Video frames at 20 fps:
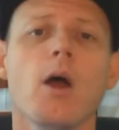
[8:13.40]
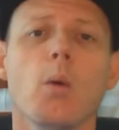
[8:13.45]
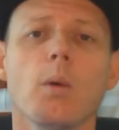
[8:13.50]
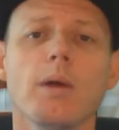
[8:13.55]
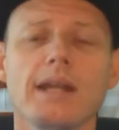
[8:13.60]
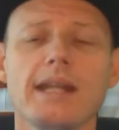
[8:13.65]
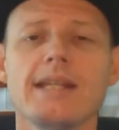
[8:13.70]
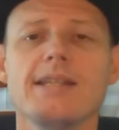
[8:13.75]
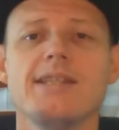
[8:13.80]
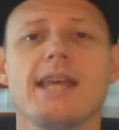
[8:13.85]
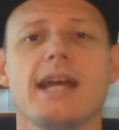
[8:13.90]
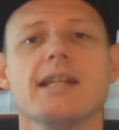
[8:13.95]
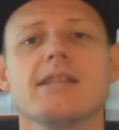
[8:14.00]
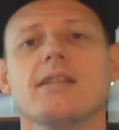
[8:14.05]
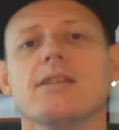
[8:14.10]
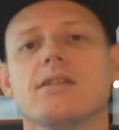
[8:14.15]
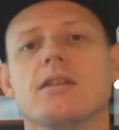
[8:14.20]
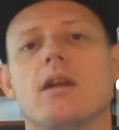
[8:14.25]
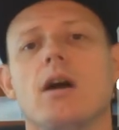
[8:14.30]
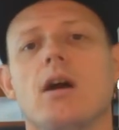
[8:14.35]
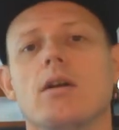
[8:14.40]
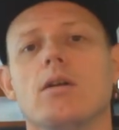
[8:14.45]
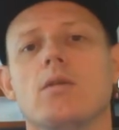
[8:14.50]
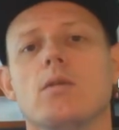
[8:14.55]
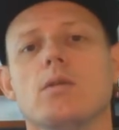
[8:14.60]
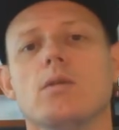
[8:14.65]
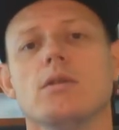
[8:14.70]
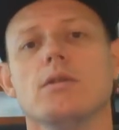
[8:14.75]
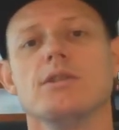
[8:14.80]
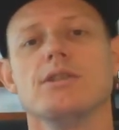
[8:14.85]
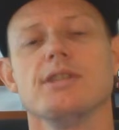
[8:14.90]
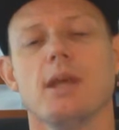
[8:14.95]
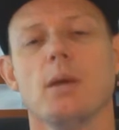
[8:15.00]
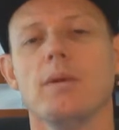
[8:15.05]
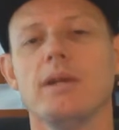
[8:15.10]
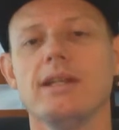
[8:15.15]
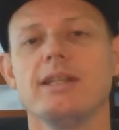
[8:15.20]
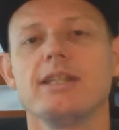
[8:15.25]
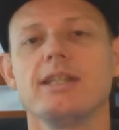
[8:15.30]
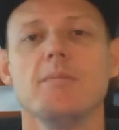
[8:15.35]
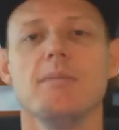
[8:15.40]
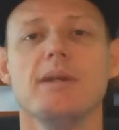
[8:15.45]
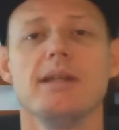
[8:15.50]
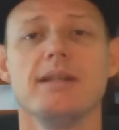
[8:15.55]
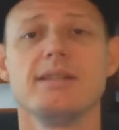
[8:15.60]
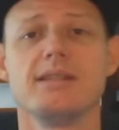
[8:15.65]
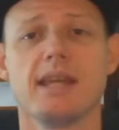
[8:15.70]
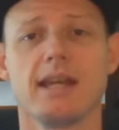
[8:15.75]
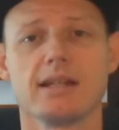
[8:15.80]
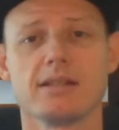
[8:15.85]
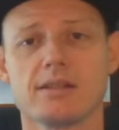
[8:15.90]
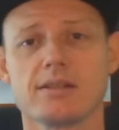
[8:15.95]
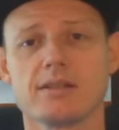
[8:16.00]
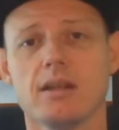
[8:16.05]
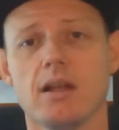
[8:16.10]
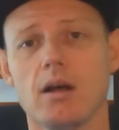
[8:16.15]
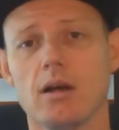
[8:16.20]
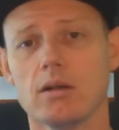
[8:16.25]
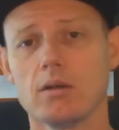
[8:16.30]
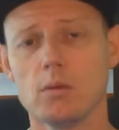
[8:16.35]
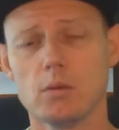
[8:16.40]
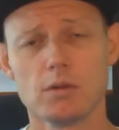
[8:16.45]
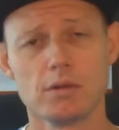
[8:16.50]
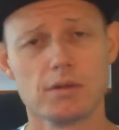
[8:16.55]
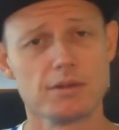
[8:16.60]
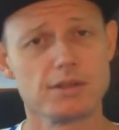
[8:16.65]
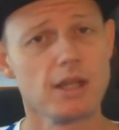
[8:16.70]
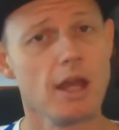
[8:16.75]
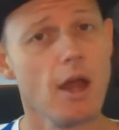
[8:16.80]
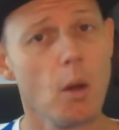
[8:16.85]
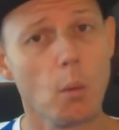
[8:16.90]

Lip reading: We need Texas Longhorns, and we need committed Texas Longhorns.